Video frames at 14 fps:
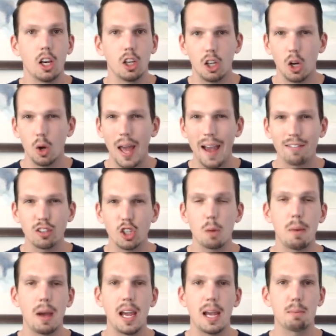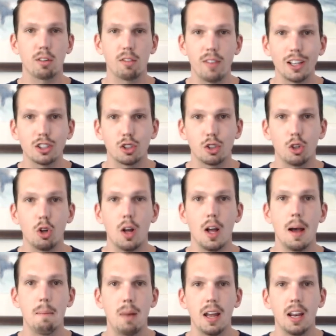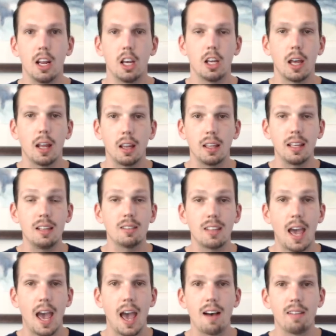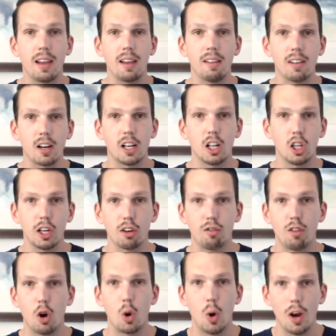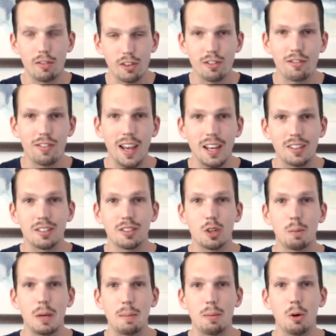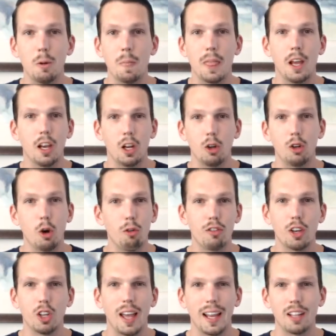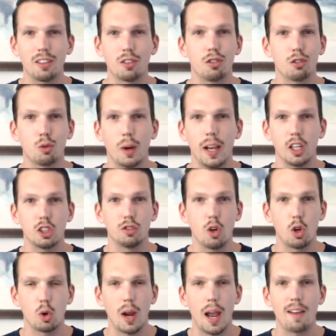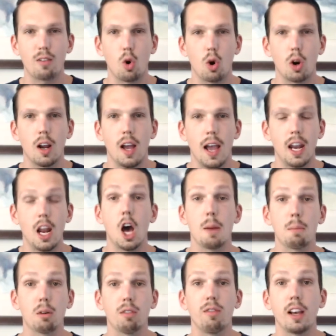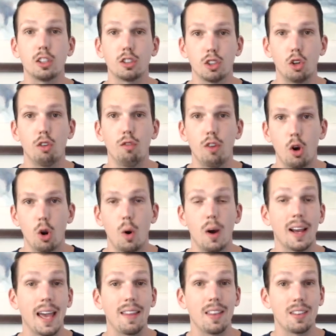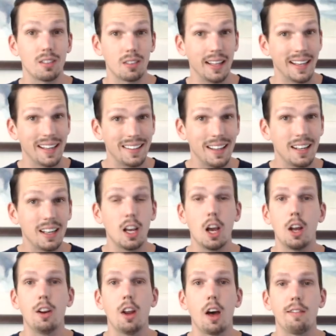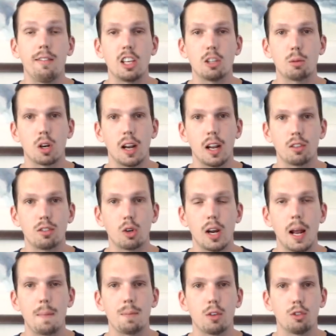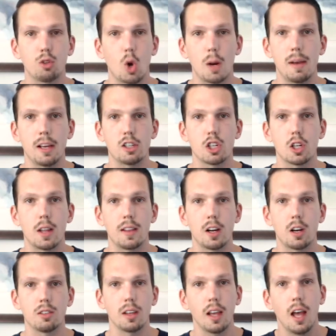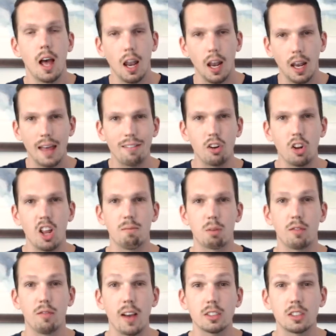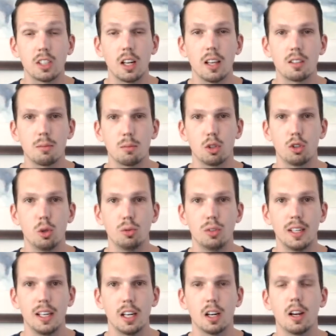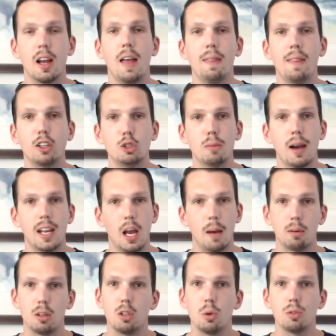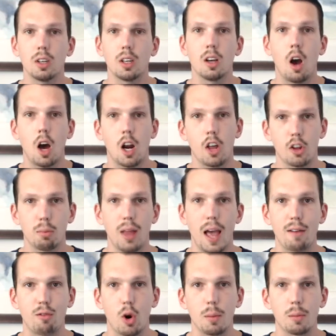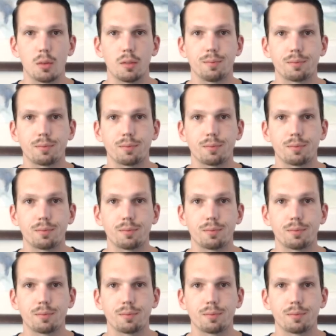You don't have to go pay a professional, but at least have a very clear photo of your face so people don't feel like it's a strange photograph or an unprofessional photo. Again, this is LinkedIn, not Facebook or Instagram, so you want to make sure that there is a level of professionalism you're using here that you might not be using on other platforms.